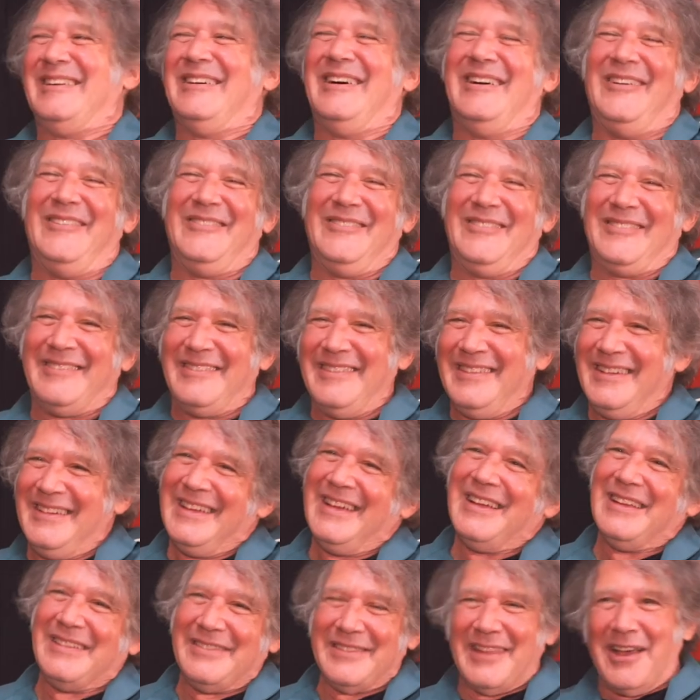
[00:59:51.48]
You know,
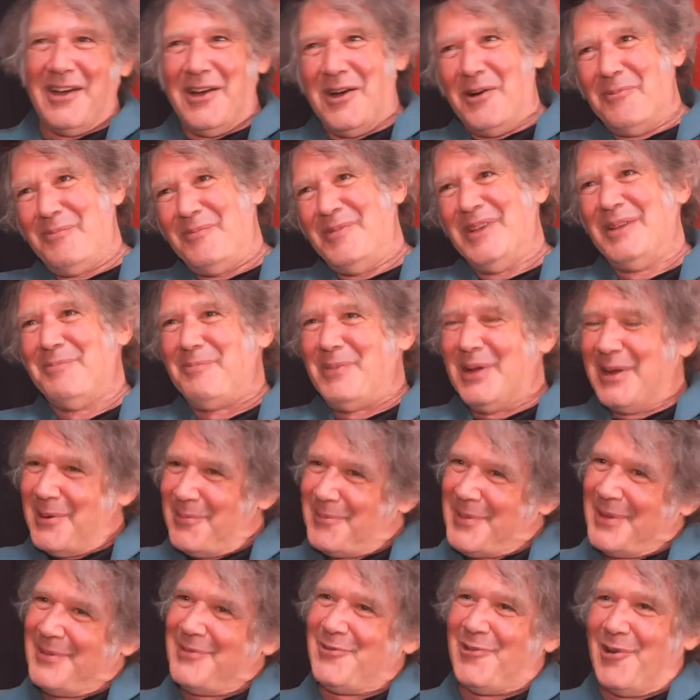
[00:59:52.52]
now you pick
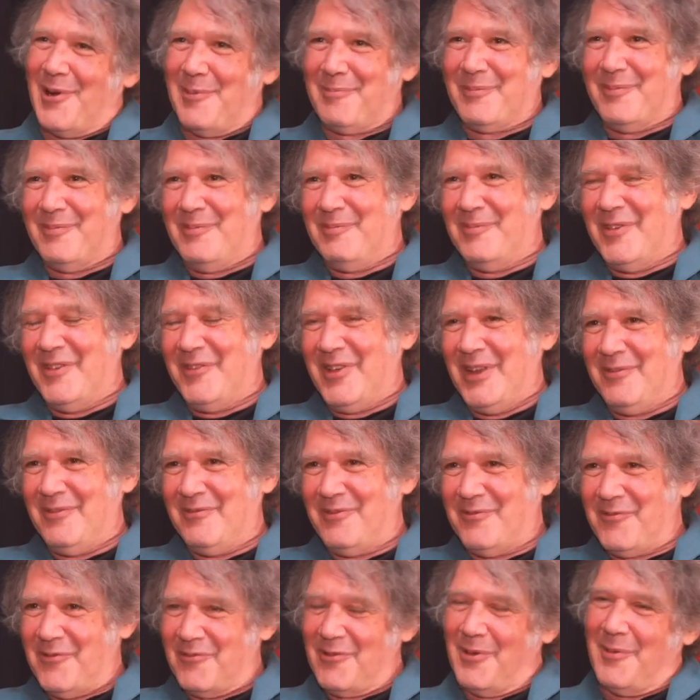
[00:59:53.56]
up the drum
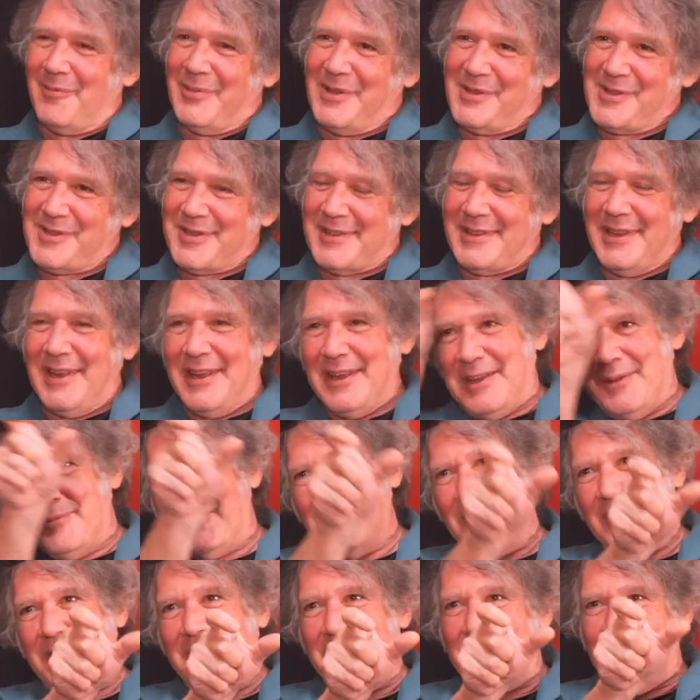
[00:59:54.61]
from this take, you
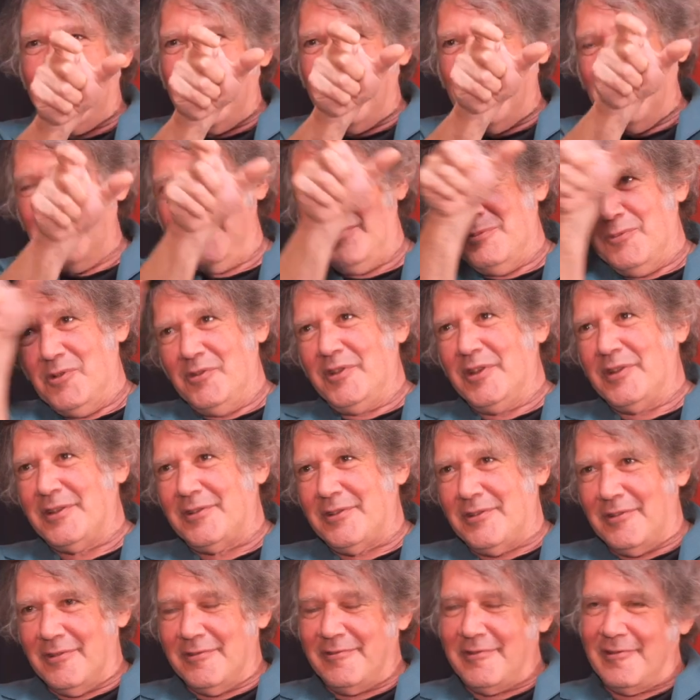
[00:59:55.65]
put it there, you move the
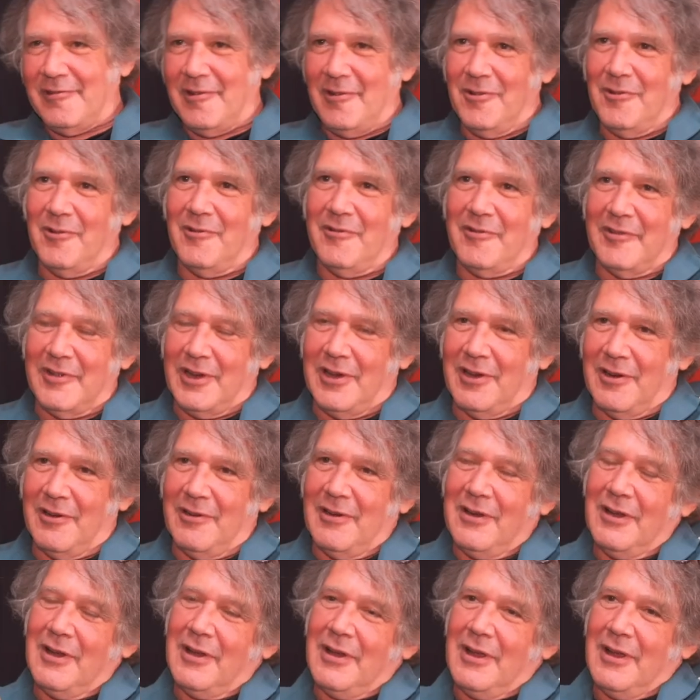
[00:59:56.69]
guitar solo over here.